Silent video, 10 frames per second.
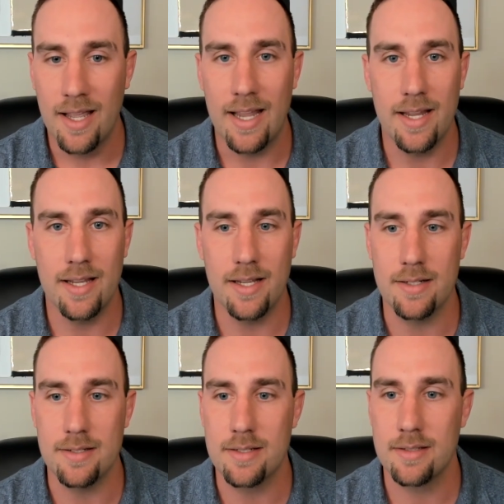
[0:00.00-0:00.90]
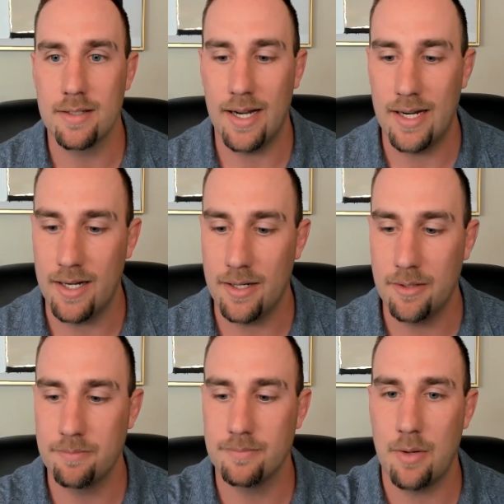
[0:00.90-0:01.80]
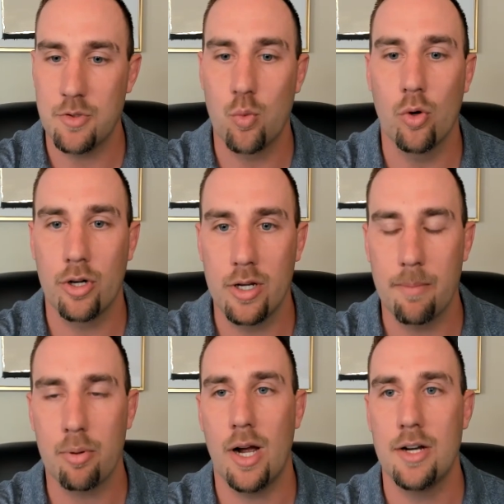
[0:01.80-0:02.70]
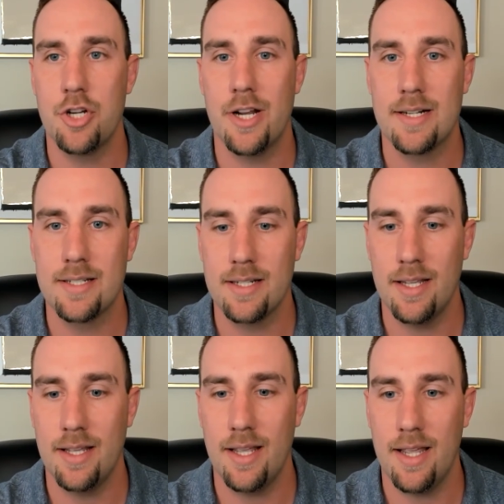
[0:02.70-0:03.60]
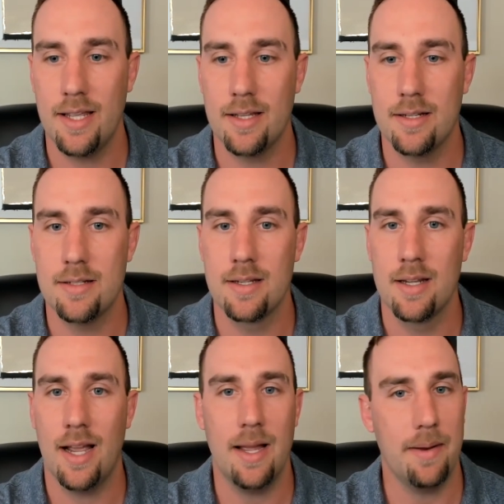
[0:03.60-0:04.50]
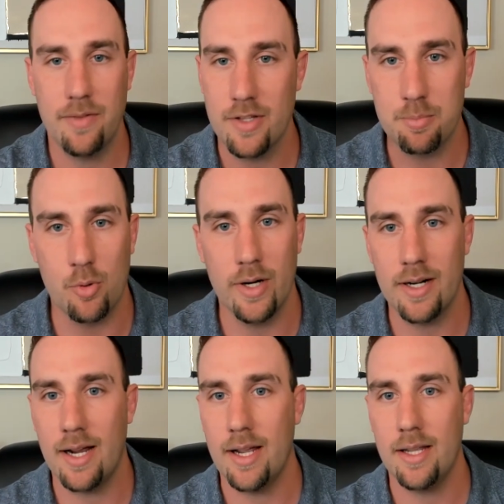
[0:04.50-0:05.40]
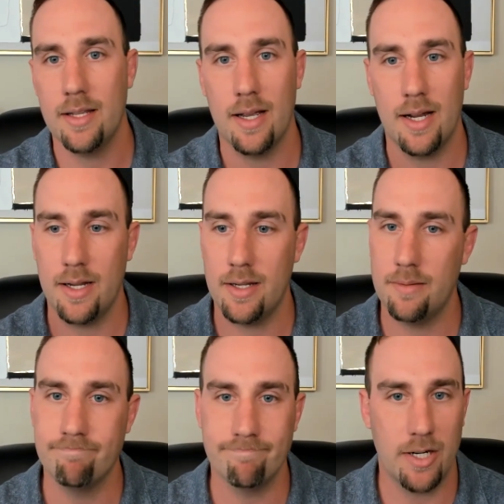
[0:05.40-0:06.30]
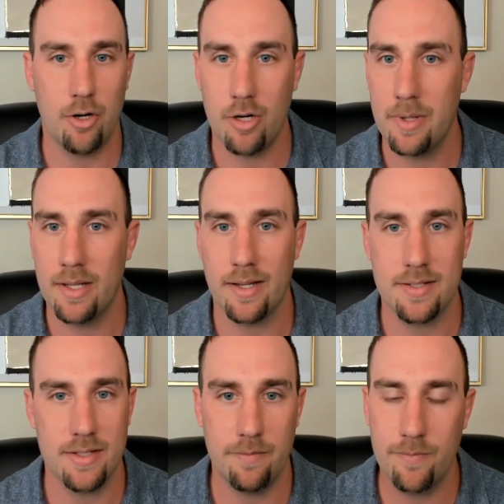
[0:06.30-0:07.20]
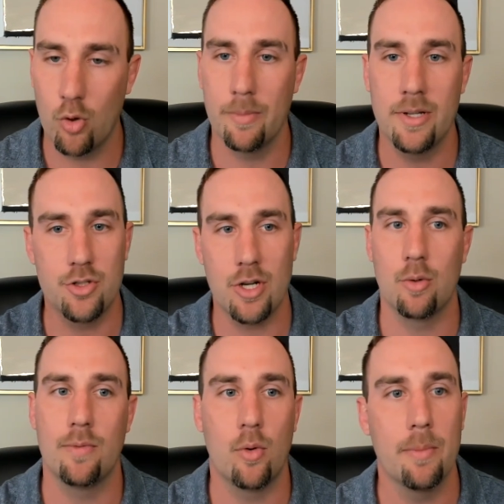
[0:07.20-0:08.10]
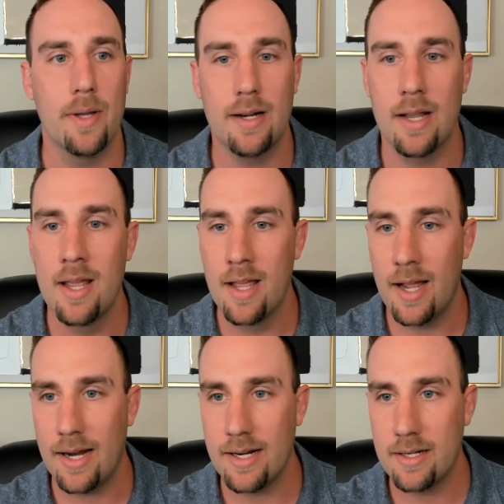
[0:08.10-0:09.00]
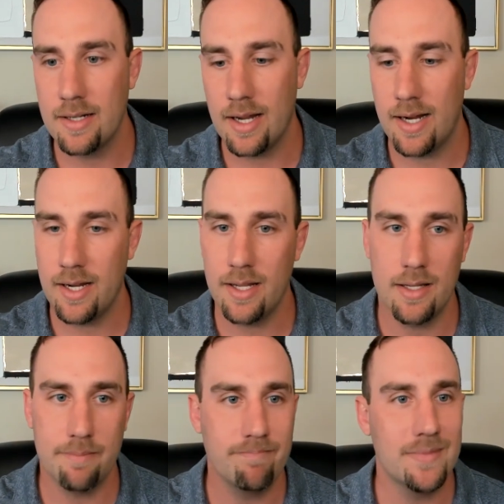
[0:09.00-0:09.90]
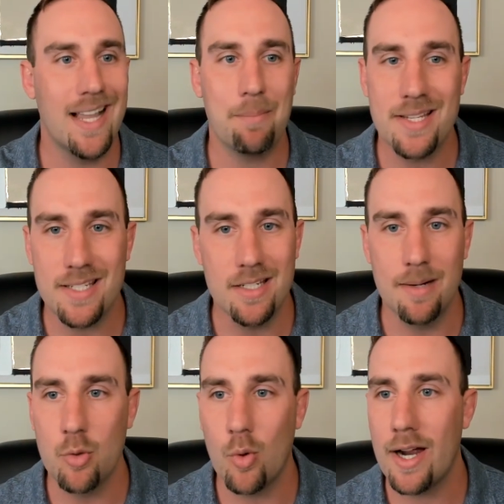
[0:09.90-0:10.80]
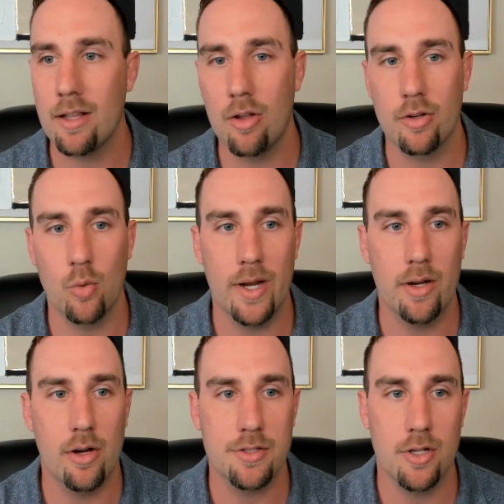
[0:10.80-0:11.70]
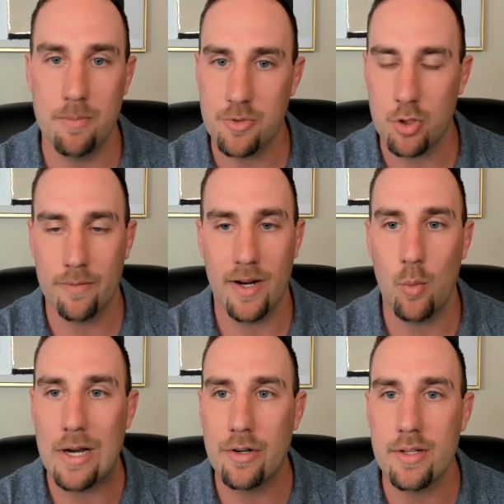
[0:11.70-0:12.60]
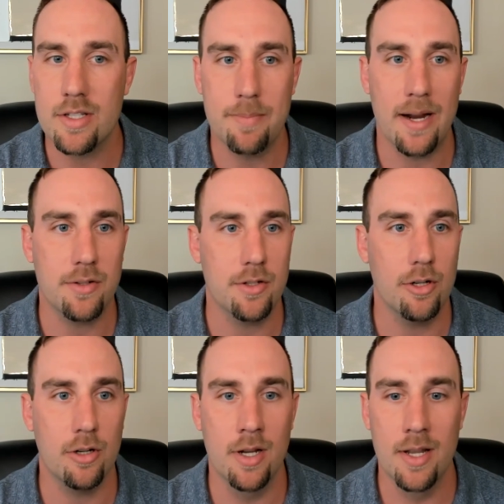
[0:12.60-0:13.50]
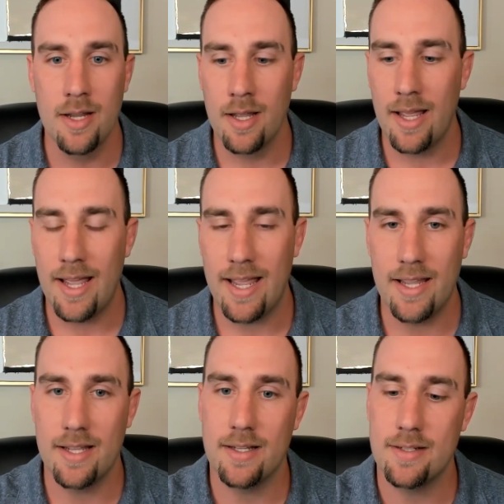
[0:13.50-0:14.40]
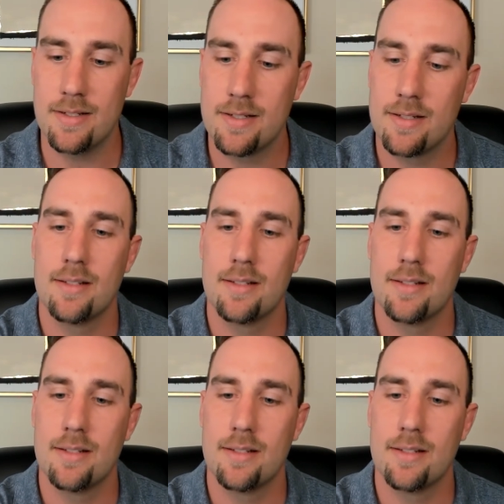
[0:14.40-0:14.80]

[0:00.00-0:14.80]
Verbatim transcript: And, uh, I was working a project and, at, at this point, I, I had already been, like I said, foreman, general foreman. I, I got my CWI along the way also. I'm certified welding inspector. And